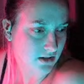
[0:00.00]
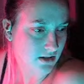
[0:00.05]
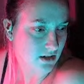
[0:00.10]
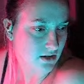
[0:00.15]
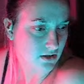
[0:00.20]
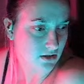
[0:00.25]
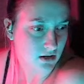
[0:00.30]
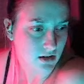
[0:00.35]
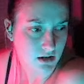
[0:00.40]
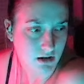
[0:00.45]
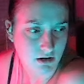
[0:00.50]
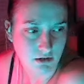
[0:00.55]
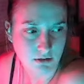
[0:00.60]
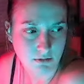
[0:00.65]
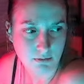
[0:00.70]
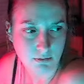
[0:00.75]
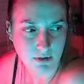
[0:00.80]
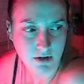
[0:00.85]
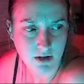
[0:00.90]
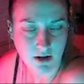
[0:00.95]
down here
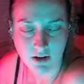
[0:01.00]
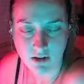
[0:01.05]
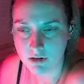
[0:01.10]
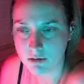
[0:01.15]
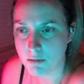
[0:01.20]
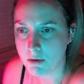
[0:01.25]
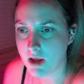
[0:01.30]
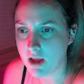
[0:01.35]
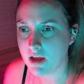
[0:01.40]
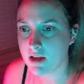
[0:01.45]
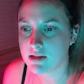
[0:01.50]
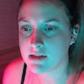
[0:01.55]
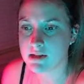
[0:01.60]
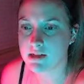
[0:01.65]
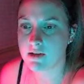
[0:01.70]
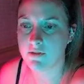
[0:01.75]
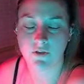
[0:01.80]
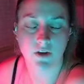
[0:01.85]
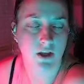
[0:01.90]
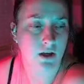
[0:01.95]
beneath me. It's
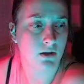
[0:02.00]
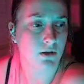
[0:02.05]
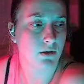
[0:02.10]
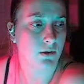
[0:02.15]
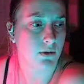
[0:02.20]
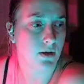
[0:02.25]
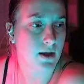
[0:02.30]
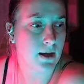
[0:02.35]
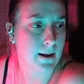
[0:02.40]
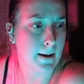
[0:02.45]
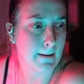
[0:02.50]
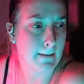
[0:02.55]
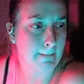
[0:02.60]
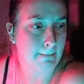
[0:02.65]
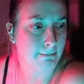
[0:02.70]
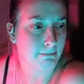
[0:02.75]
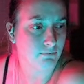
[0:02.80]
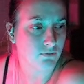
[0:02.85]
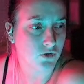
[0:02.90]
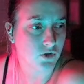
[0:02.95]
if you
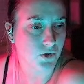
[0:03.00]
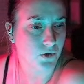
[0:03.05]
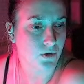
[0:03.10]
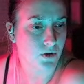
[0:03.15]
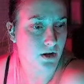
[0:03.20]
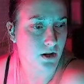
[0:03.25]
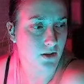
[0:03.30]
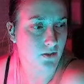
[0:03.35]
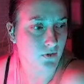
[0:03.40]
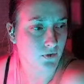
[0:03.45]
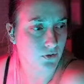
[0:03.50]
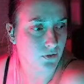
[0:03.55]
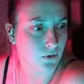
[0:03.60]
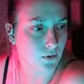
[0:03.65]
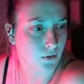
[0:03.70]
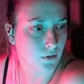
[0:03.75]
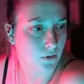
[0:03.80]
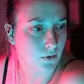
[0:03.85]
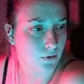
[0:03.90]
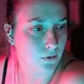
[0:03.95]
join
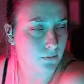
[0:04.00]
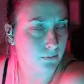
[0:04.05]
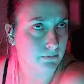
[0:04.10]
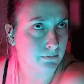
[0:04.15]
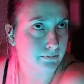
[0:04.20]
through